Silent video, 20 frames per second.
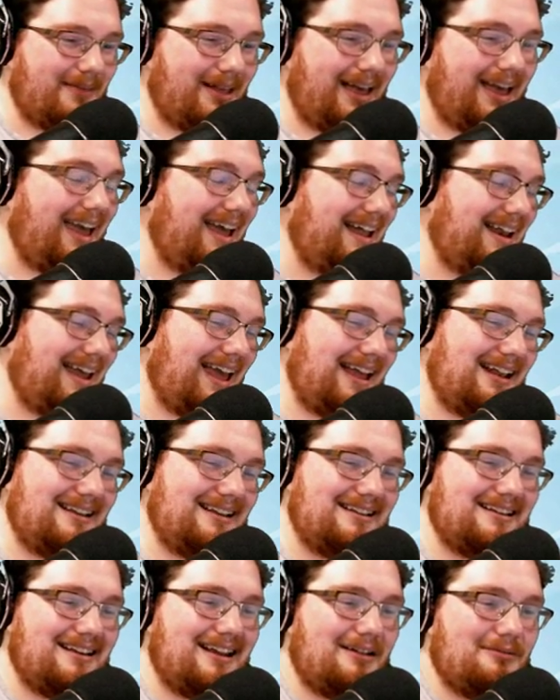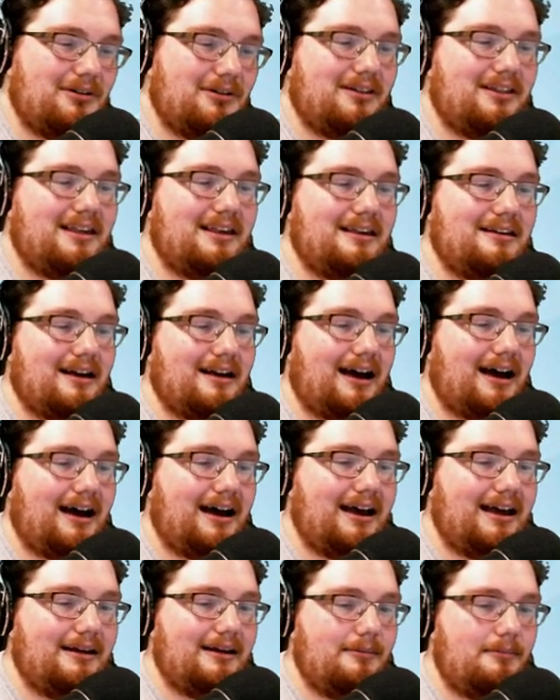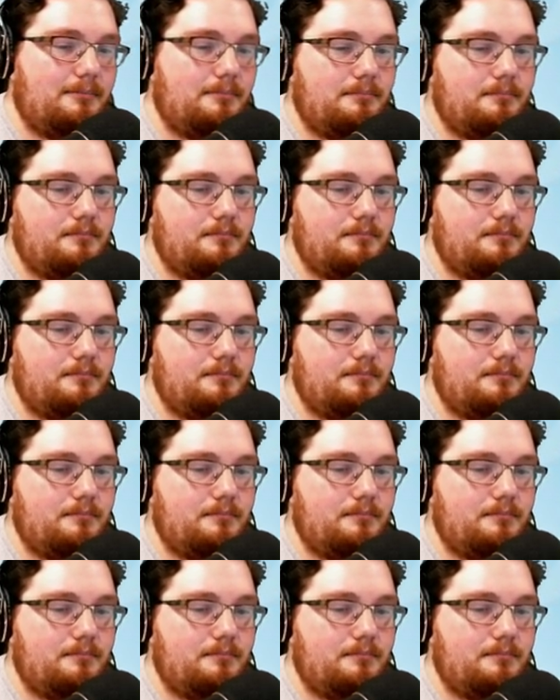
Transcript: and, and, and really, I,